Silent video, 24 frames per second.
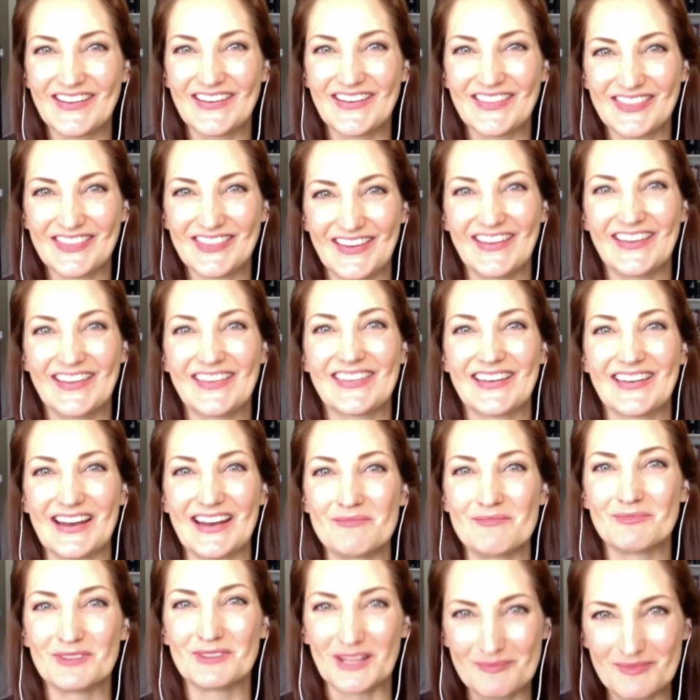good thing that
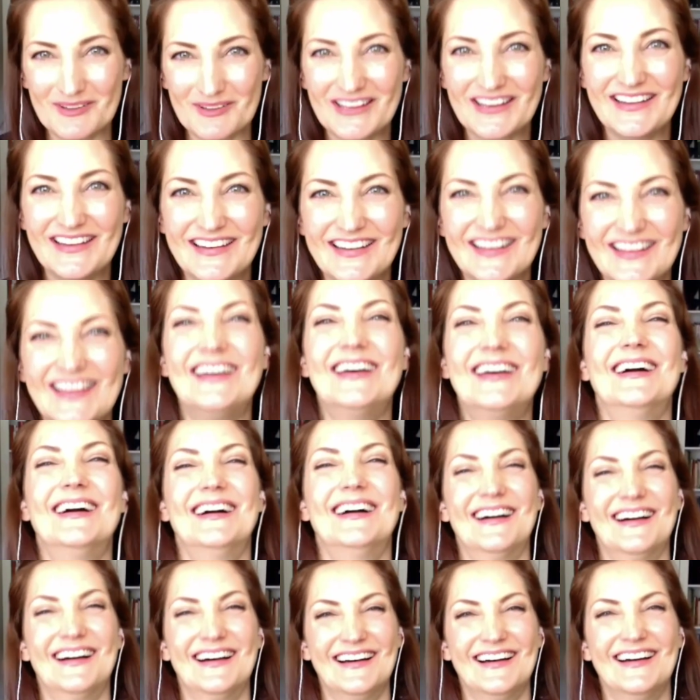I'm limited
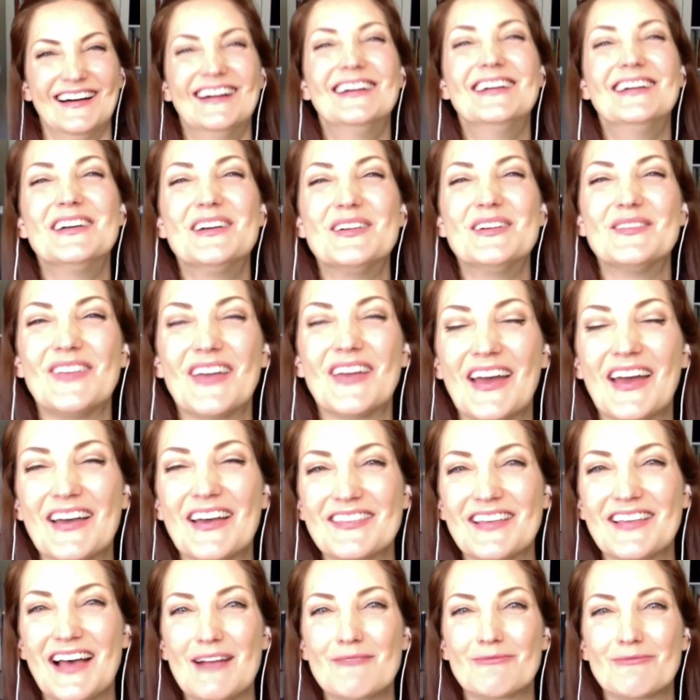because
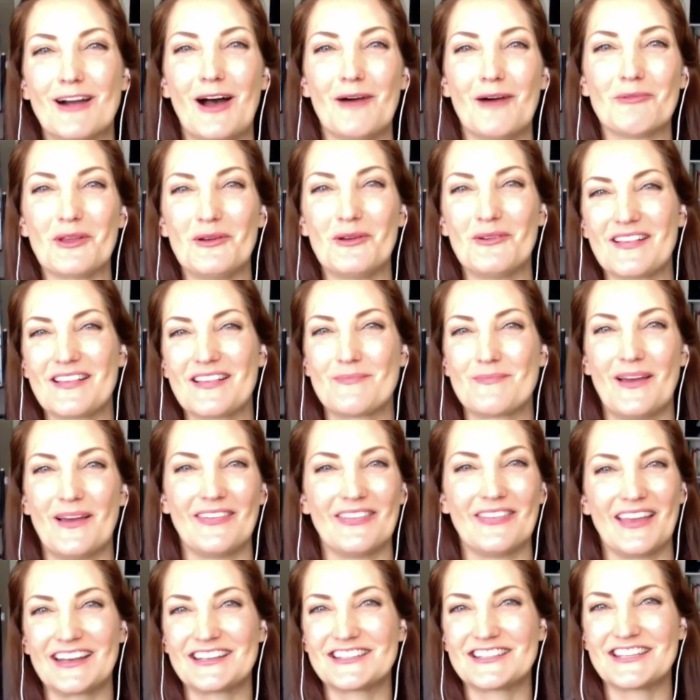I probably would spend
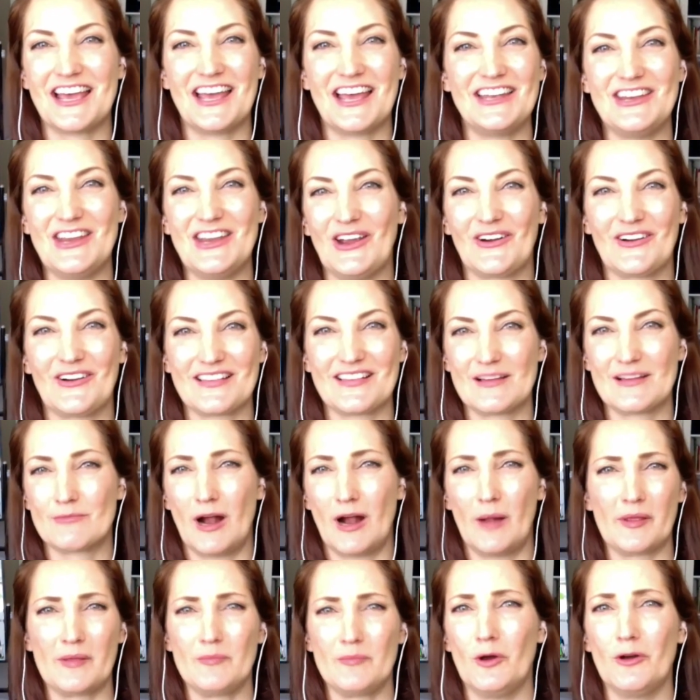like 10 years. I'd
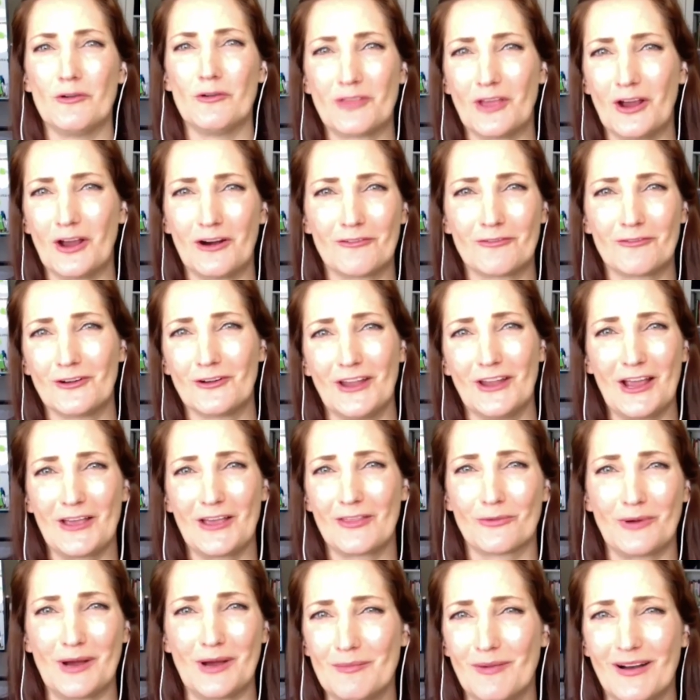probably move there for like
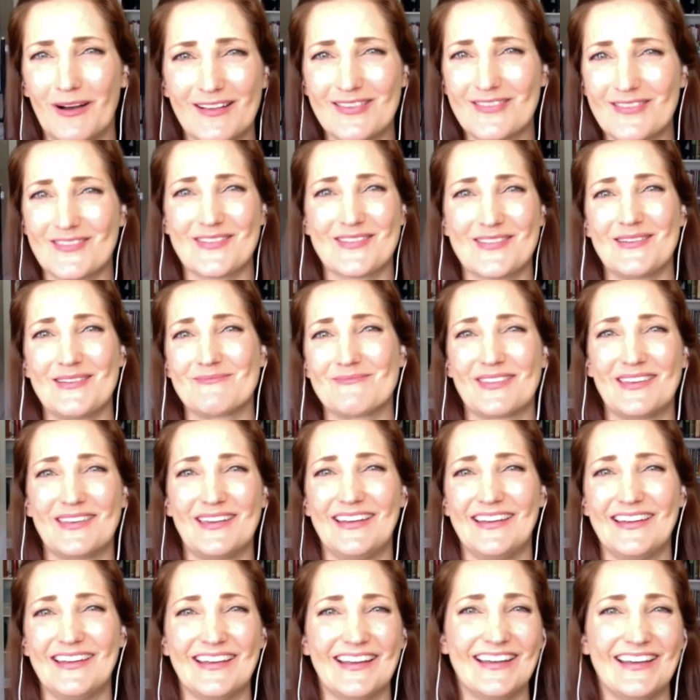3 months or
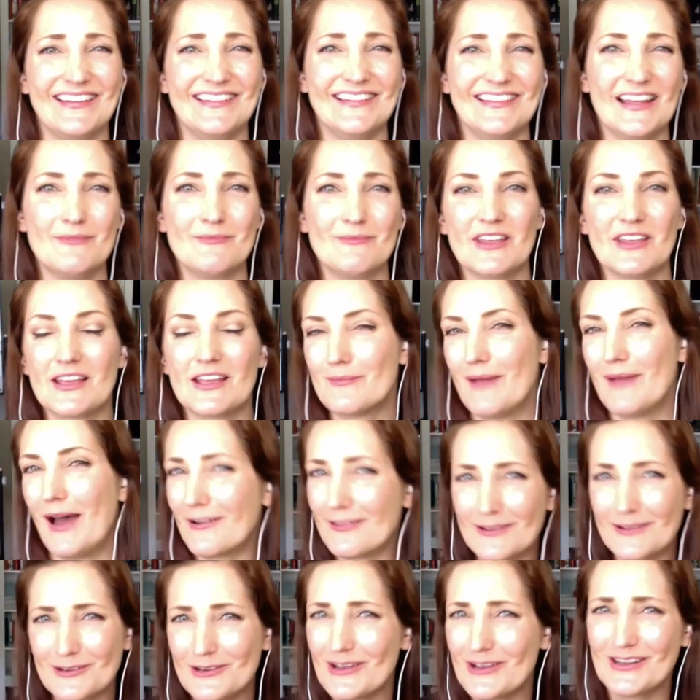something and be like,
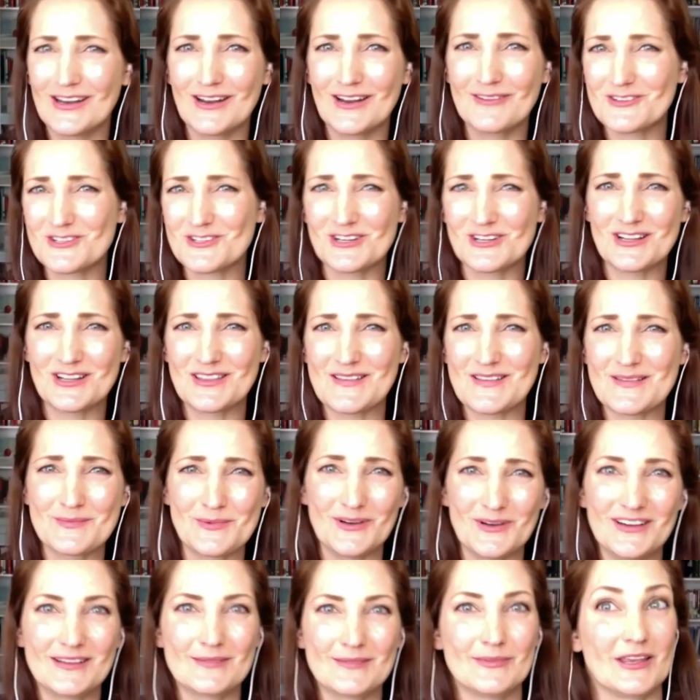Madeline, you can ever turn in this
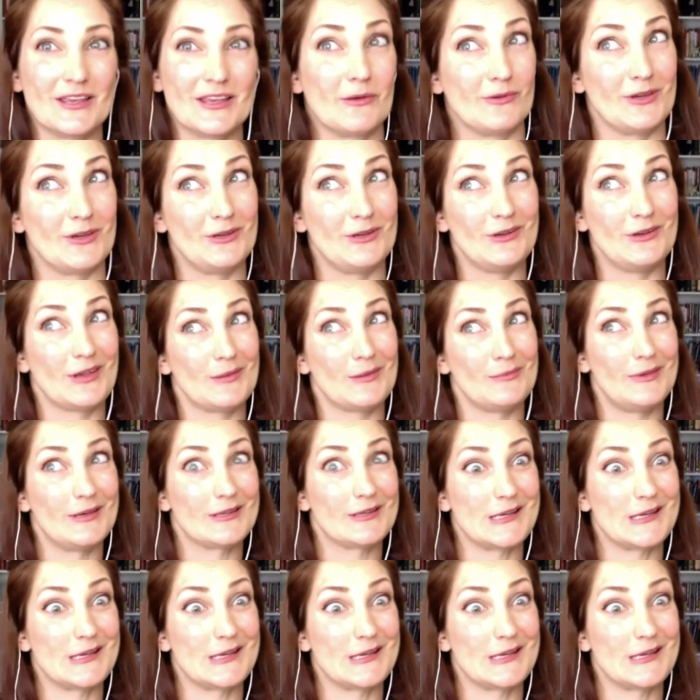book? Like, well, you didn't give me a